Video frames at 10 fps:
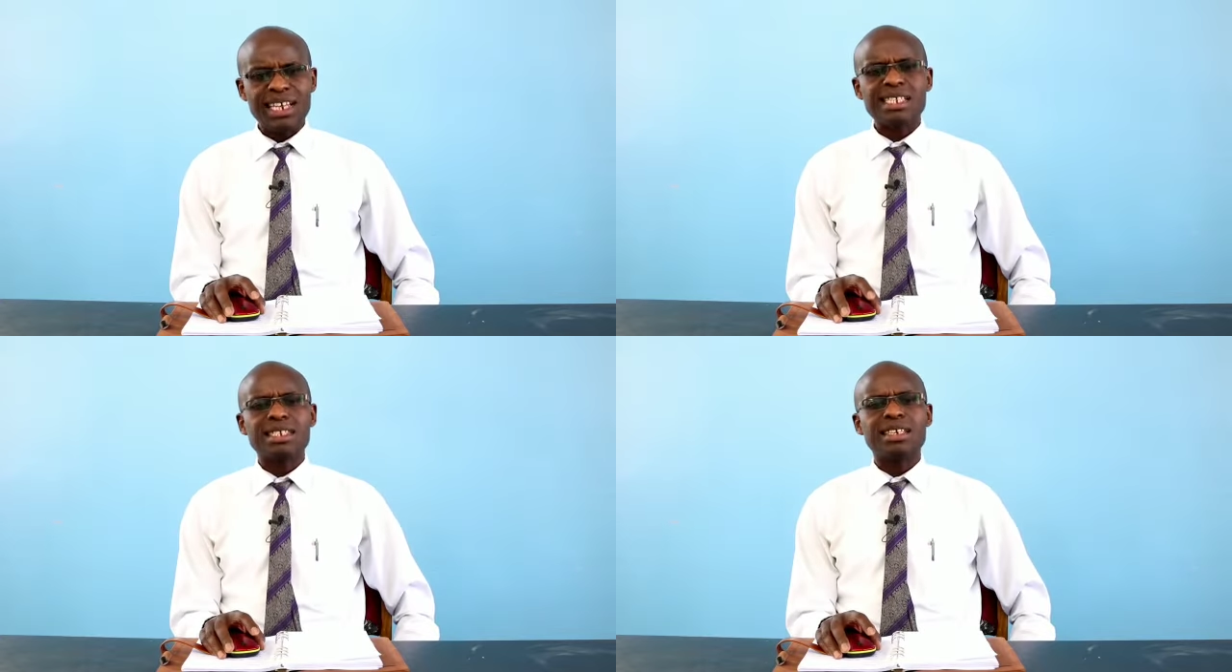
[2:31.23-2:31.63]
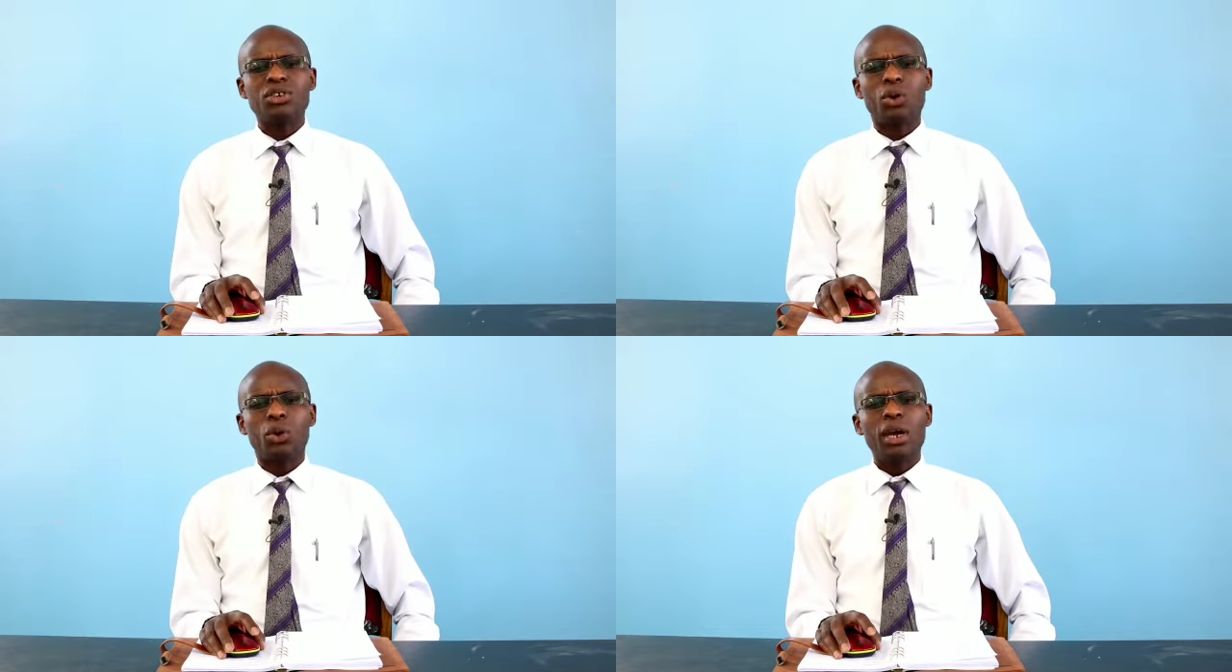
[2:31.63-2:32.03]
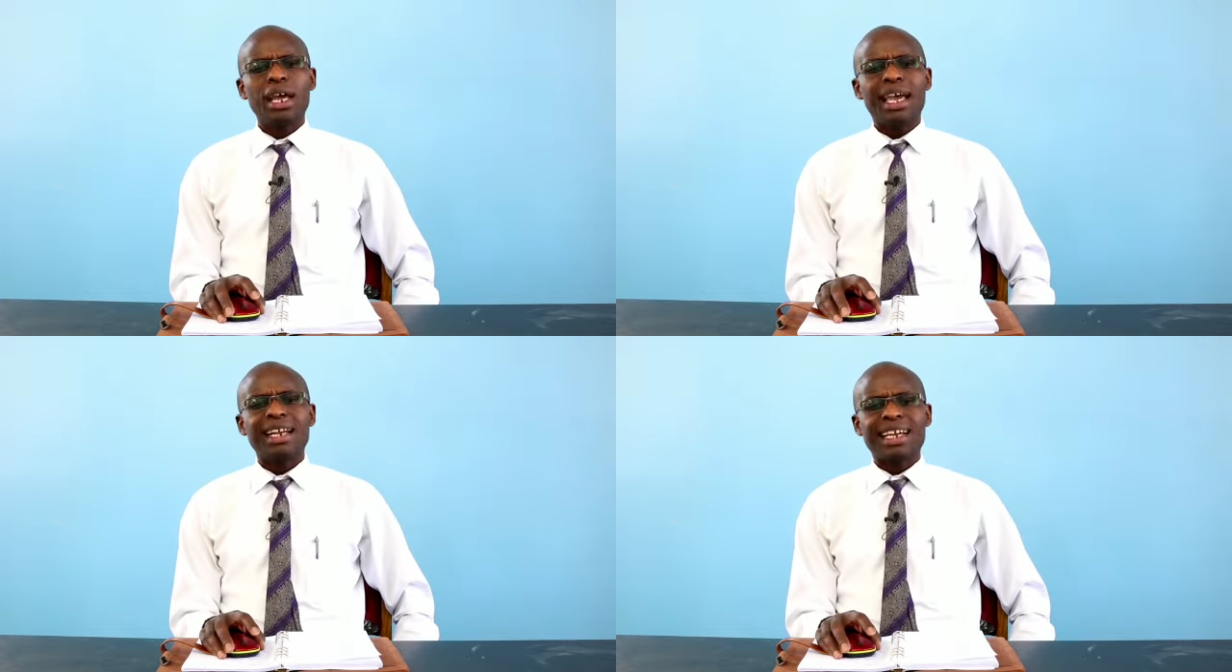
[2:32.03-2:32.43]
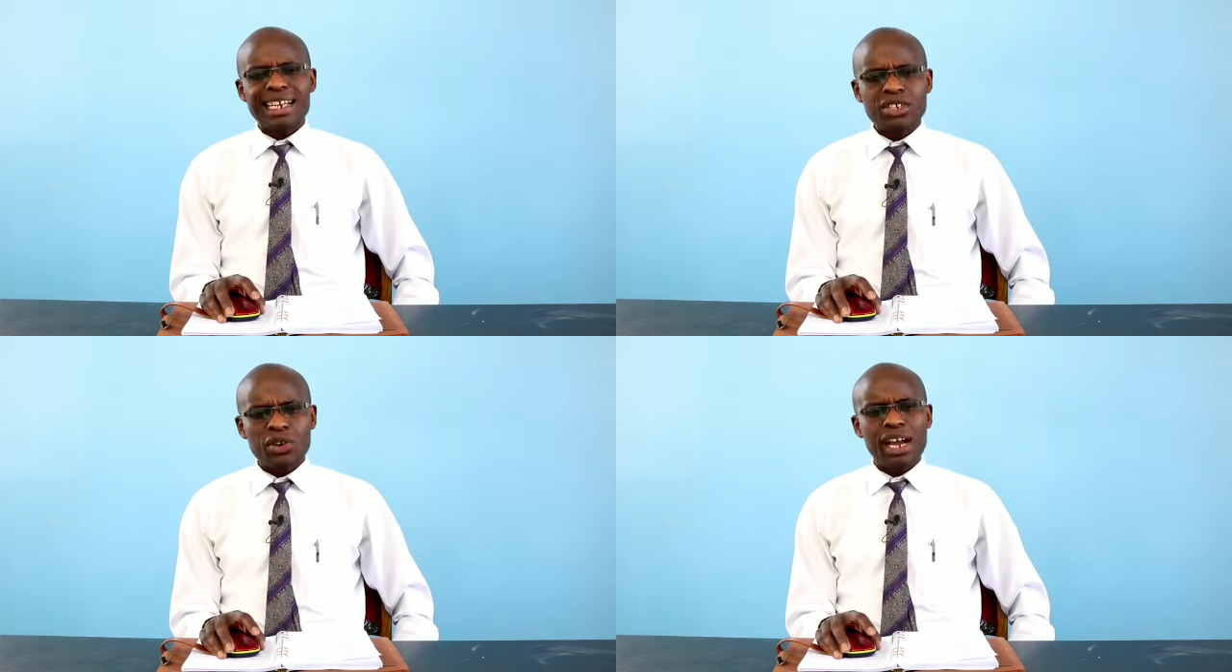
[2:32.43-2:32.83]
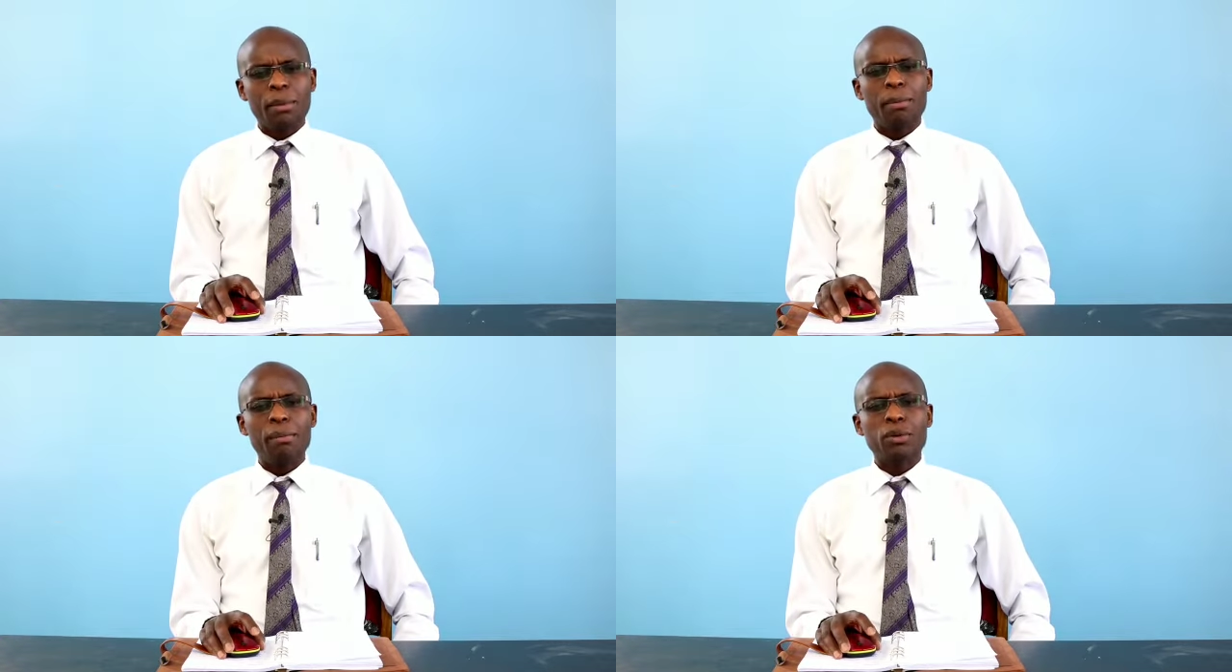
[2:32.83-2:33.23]
Let's, encourage our
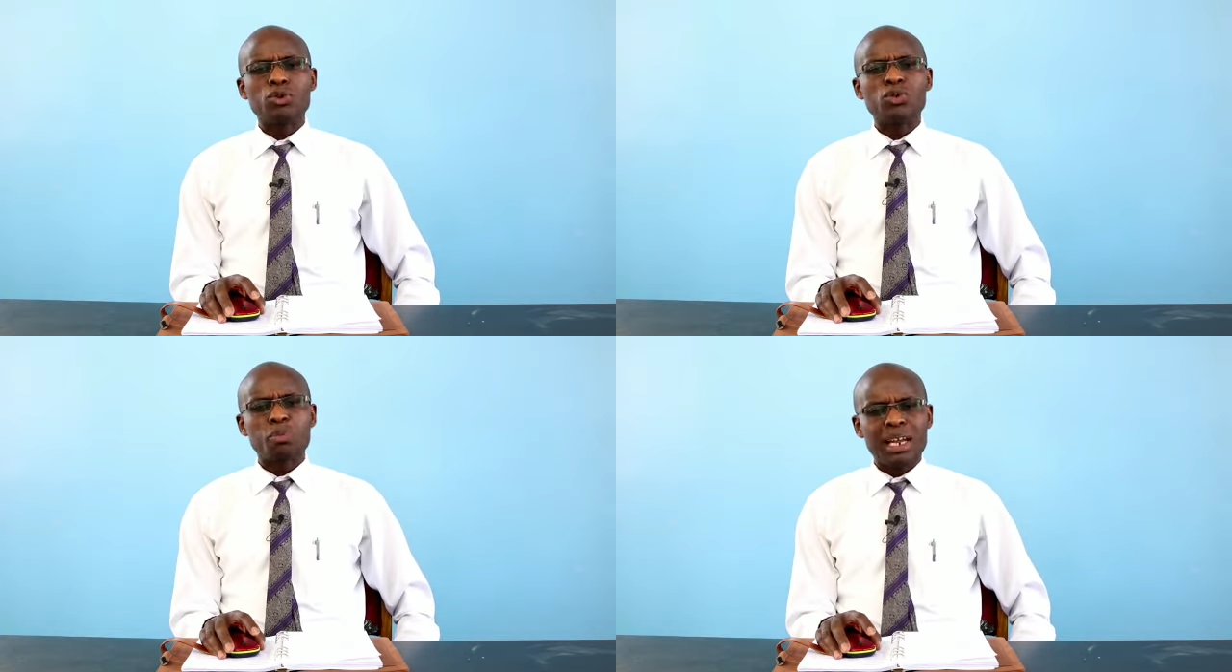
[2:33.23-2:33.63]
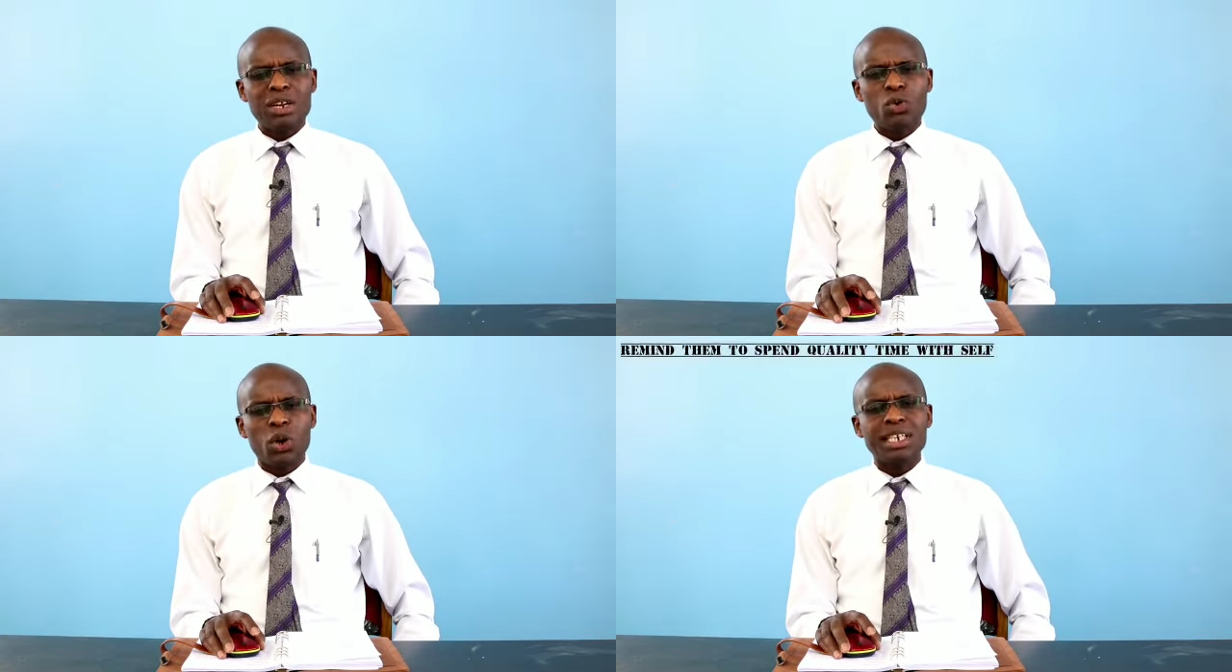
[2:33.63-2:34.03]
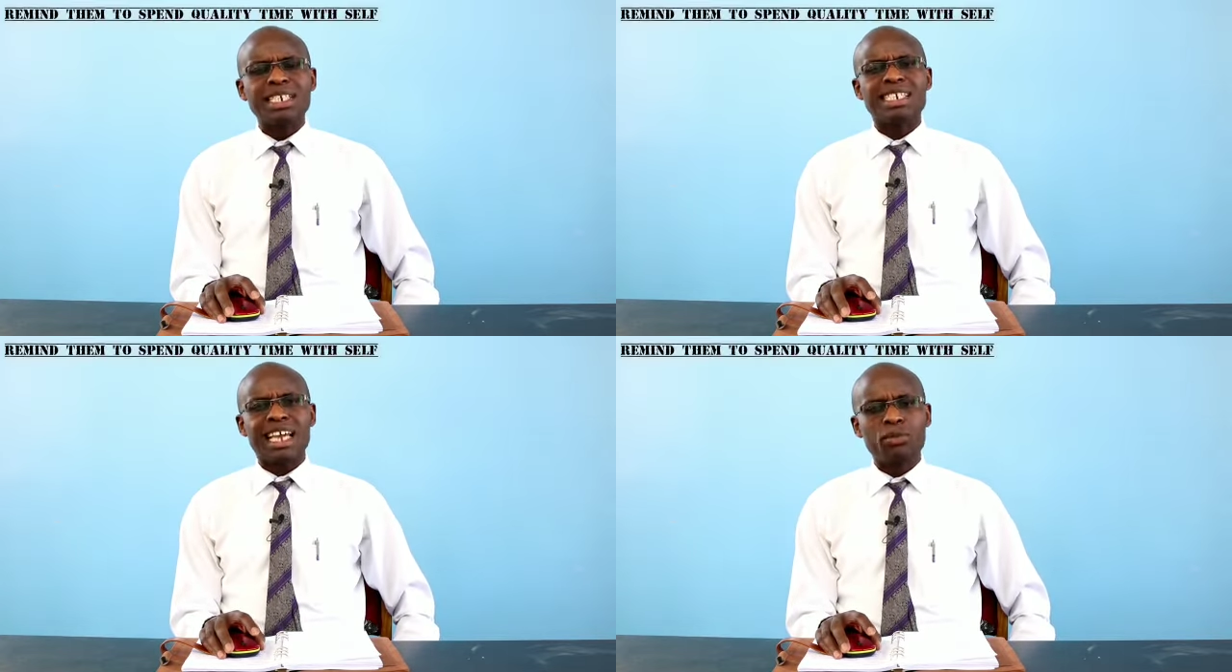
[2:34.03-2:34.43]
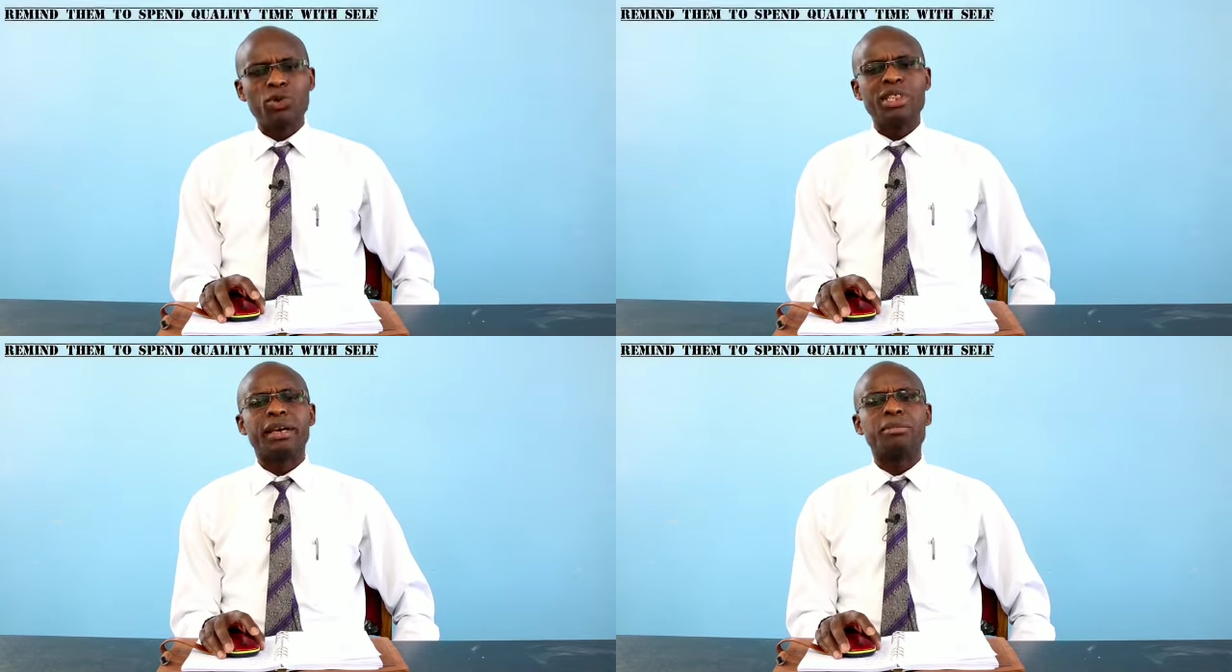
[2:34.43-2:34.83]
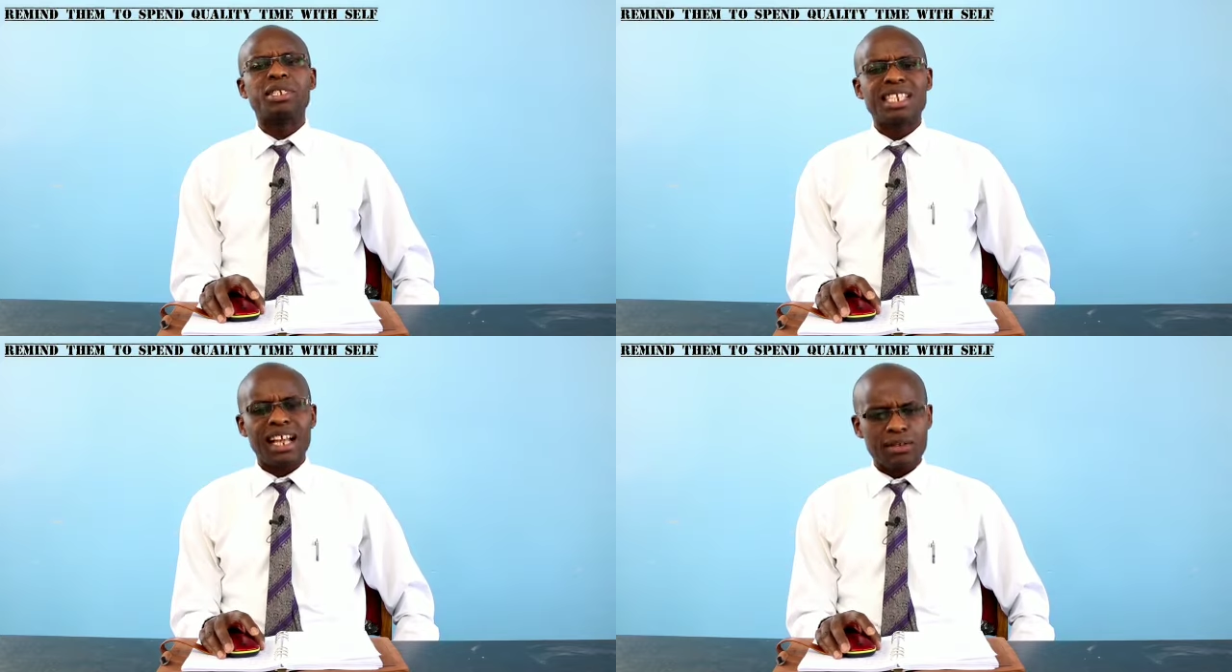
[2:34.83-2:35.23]
young people to spend quality time with
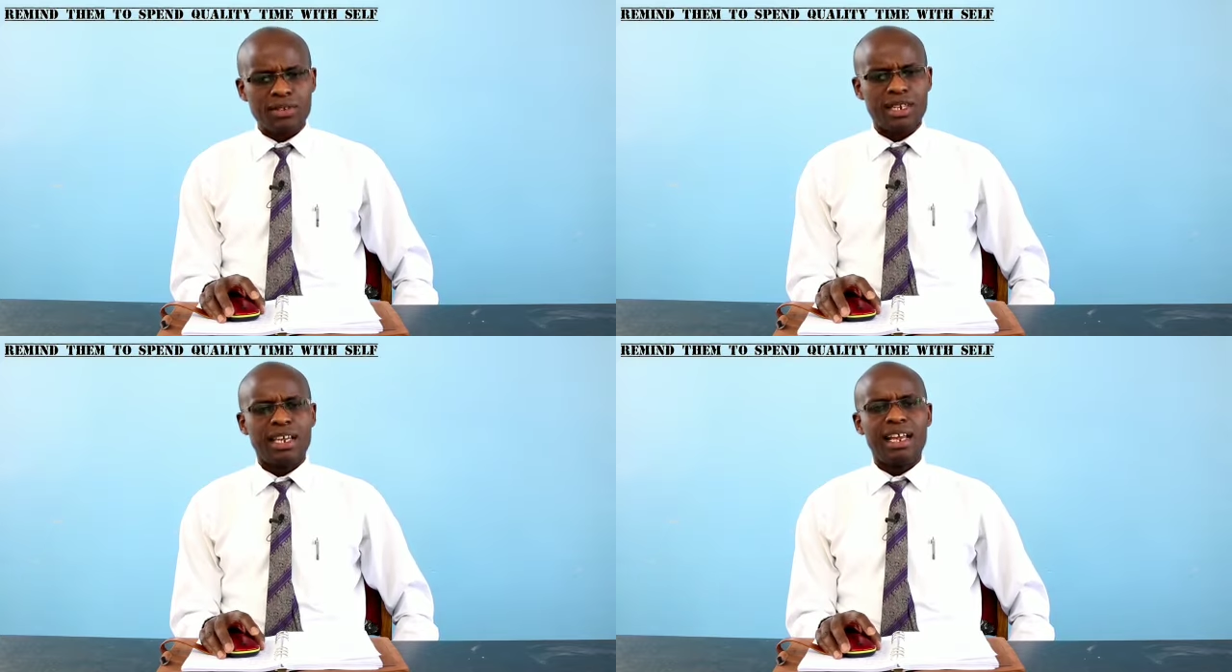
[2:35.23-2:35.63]
themselves.